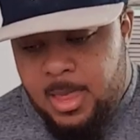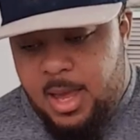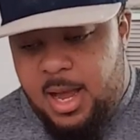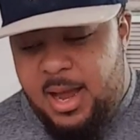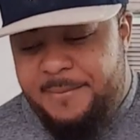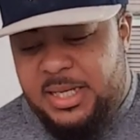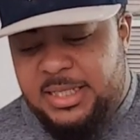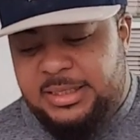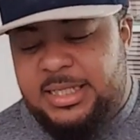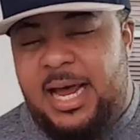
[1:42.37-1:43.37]

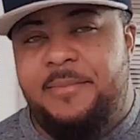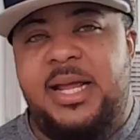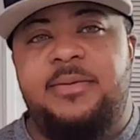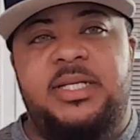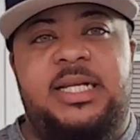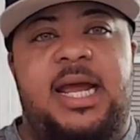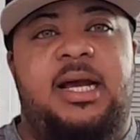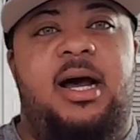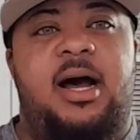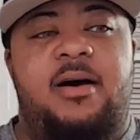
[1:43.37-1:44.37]
Because I made the mistake
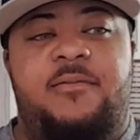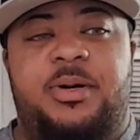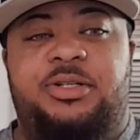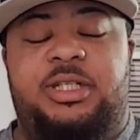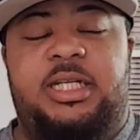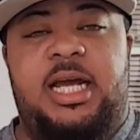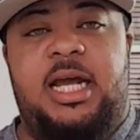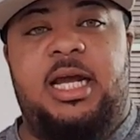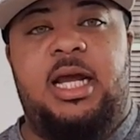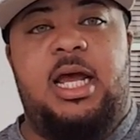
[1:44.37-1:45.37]
of
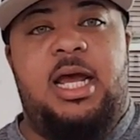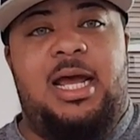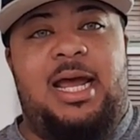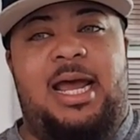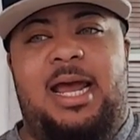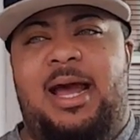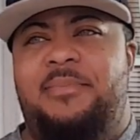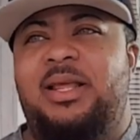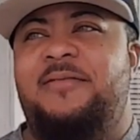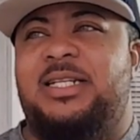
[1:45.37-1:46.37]
purchasing I
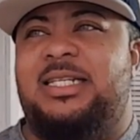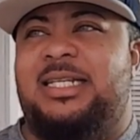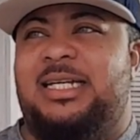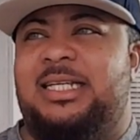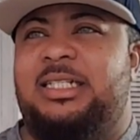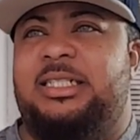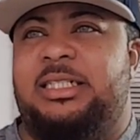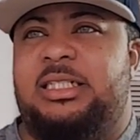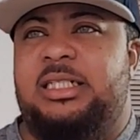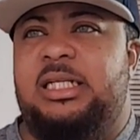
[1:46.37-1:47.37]
believe it's 6 inches.